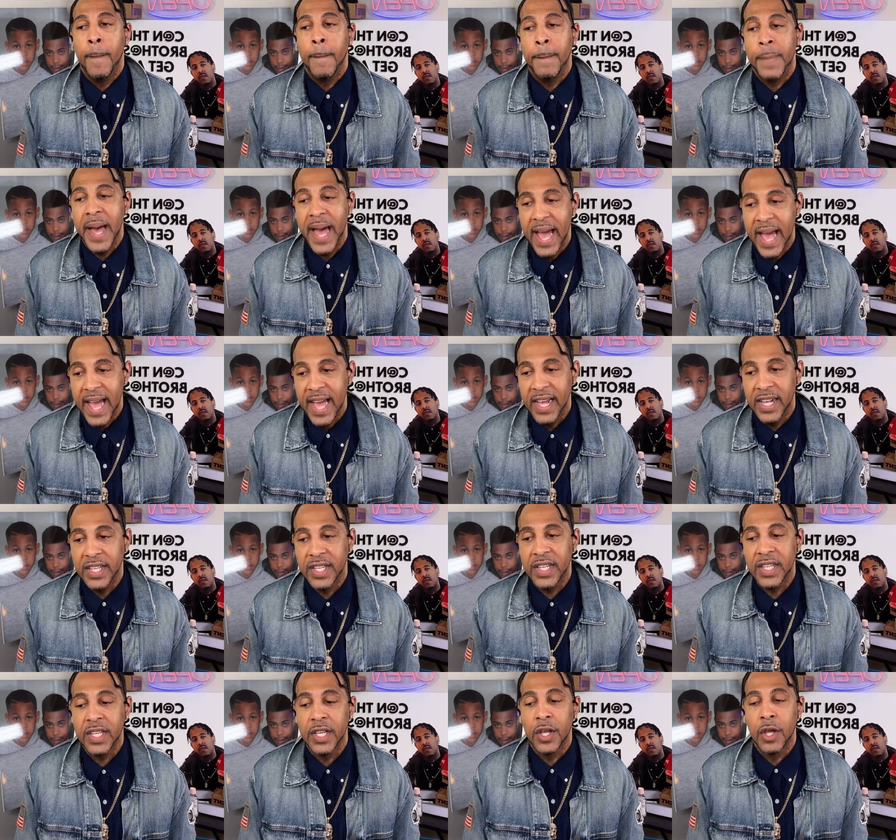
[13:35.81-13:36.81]

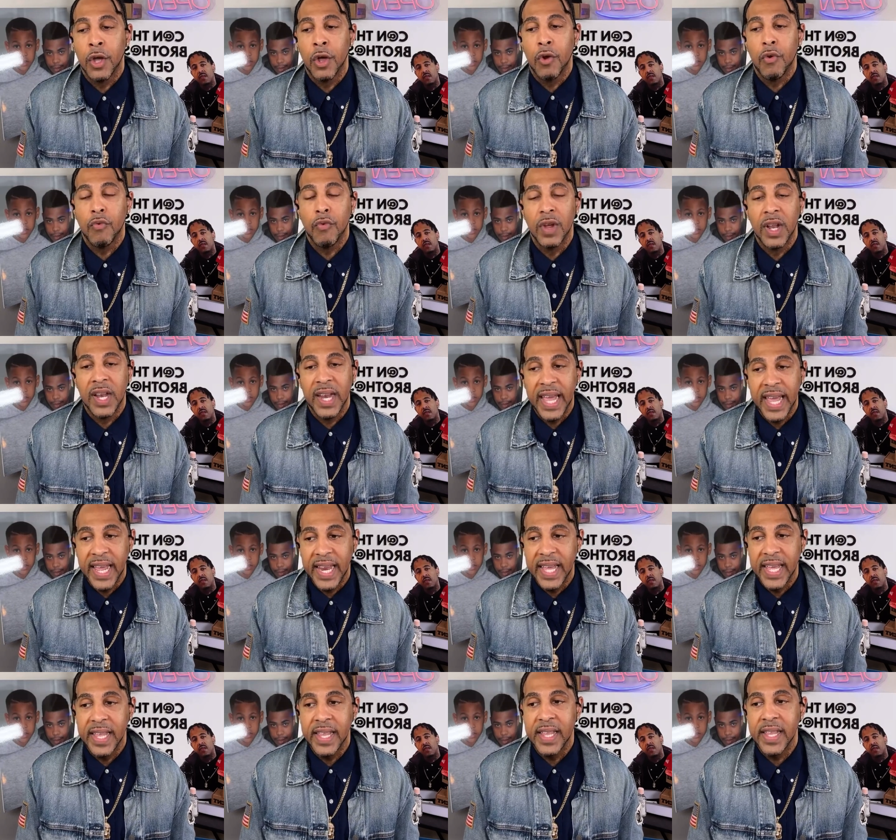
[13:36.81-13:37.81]

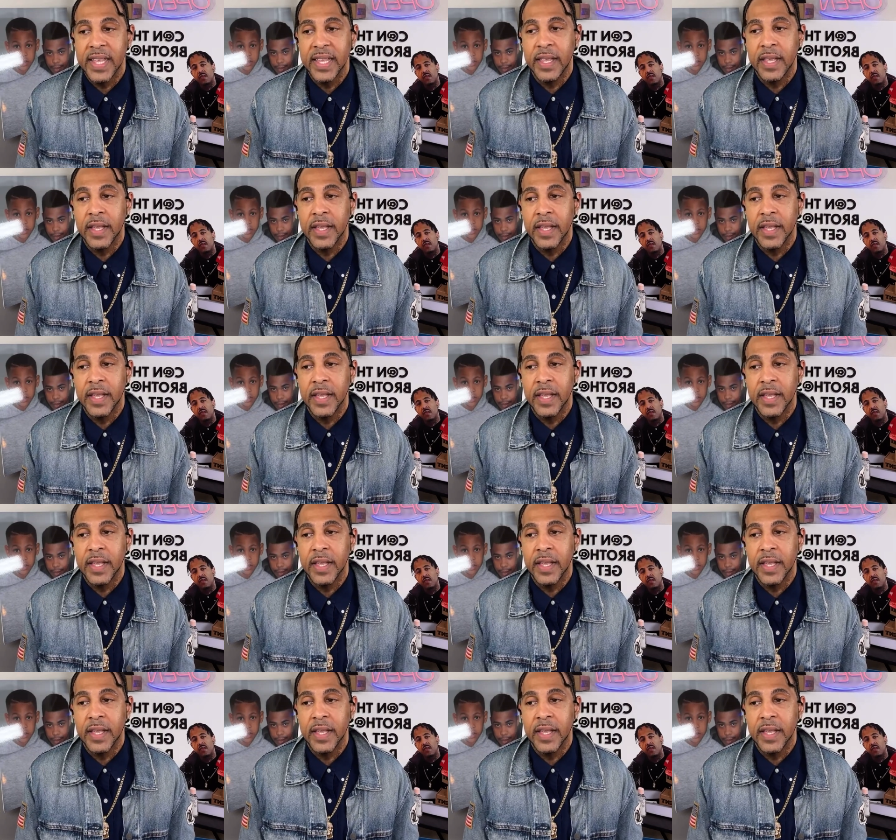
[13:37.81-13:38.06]
pass-related